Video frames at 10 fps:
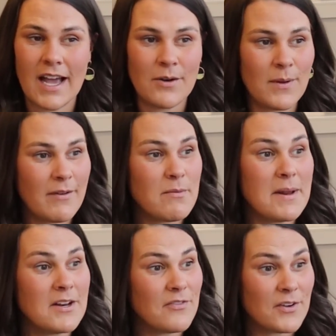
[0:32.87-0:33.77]
I don't want
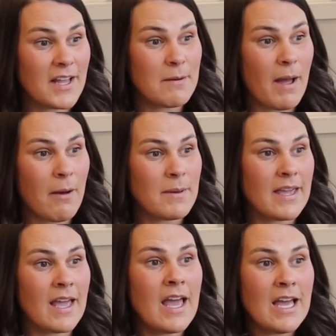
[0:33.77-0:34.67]
everybody to forget about
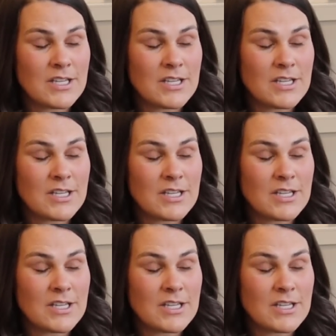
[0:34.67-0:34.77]
me,